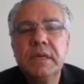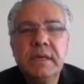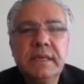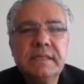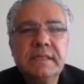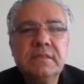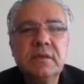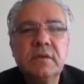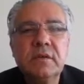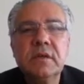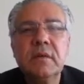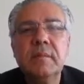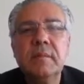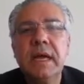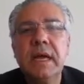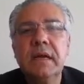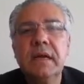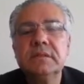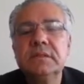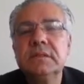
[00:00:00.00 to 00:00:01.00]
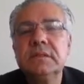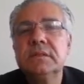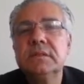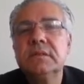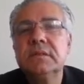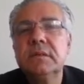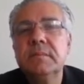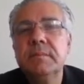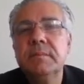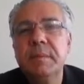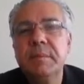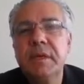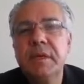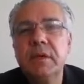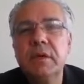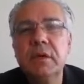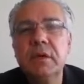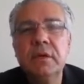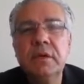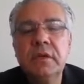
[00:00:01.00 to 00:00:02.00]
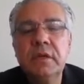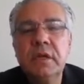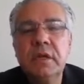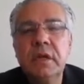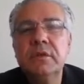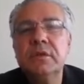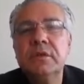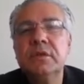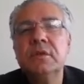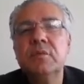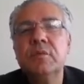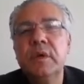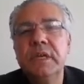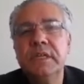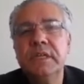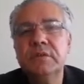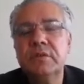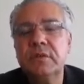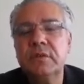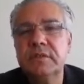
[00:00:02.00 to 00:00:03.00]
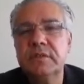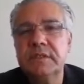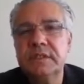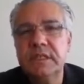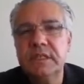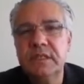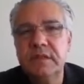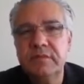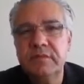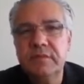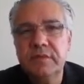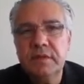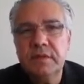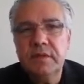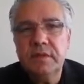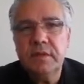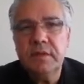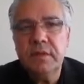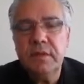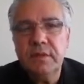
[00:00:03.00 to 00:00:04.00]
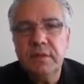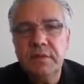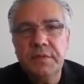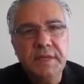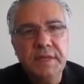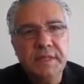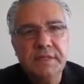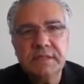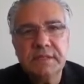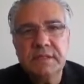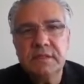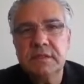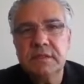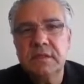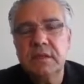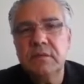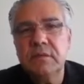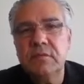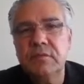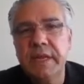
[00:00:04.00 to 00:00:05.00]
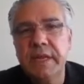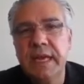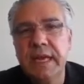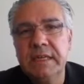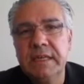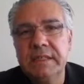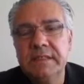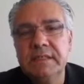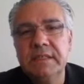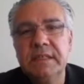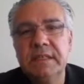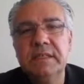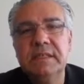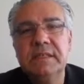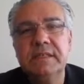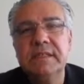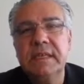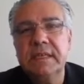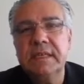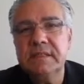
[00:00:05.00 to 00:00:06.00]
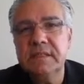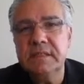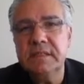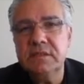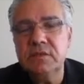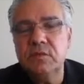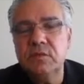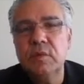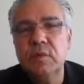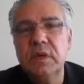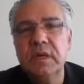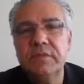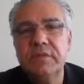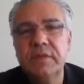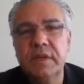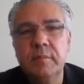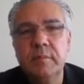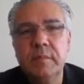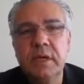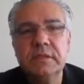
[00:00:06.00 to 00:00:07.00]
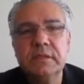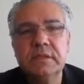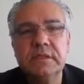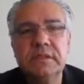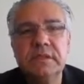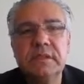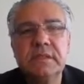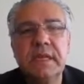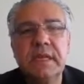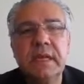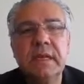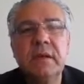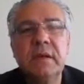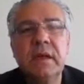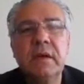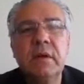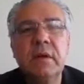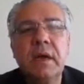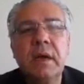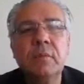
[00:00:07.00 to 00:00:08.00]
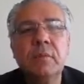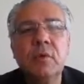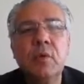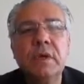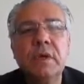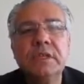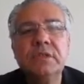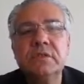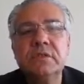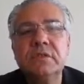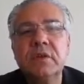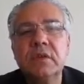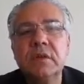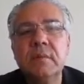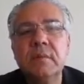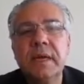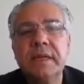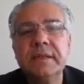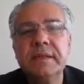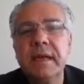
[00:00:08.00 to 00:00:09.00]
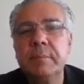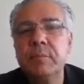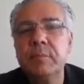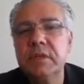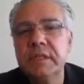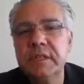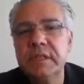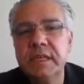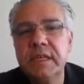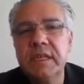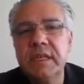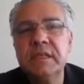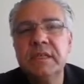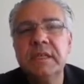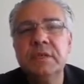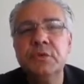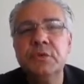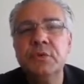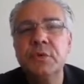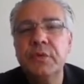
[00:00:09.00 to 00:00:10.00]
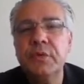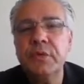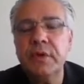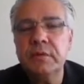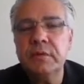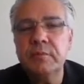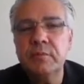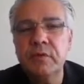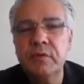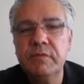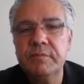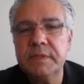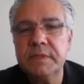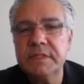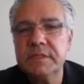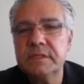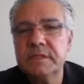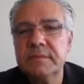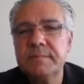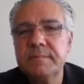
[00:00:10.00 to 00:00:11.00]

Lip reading: let's talk about maybe another way to conceive this reality and this access to wealth and abundance. And I'm going to talk about Napoleon Hill and the New Thought movement.